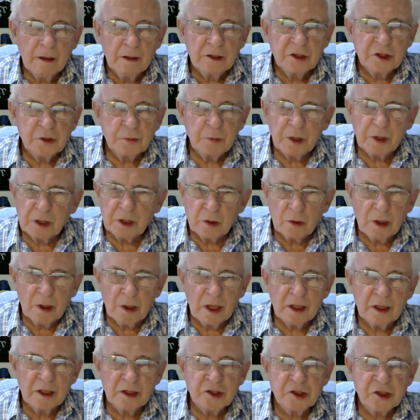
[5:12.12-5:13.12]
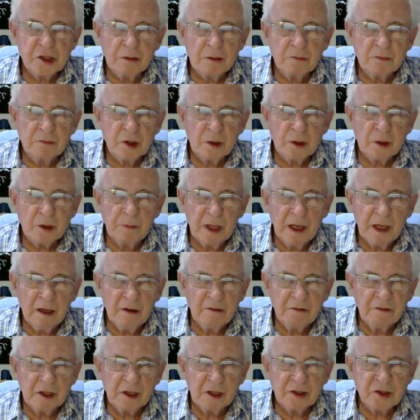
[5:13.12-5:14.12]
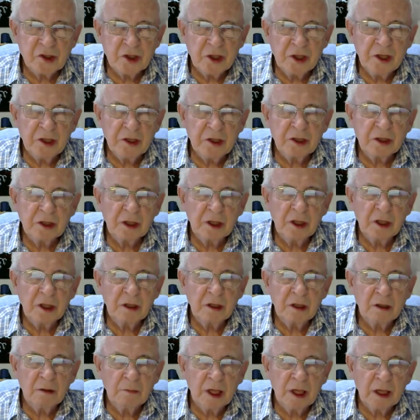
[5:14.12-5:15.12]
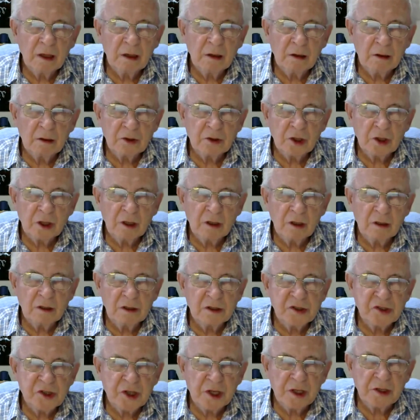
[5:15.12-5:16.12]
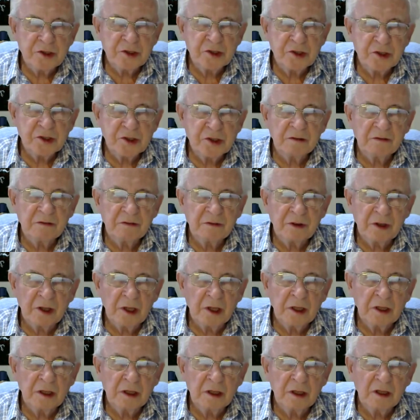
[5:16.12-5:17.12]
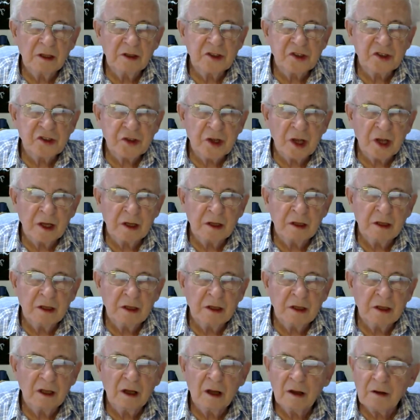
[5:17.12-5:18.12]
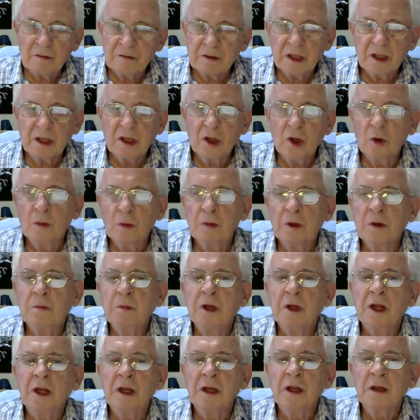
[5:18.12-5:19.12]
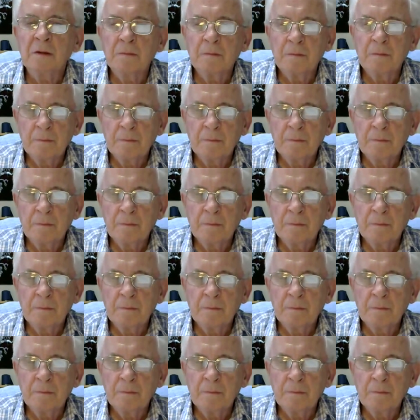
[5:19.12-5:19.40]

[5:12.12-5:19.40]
Spirituality sums up my living as an integrated, biological, sensitive, thinking, deciding, and loving human being.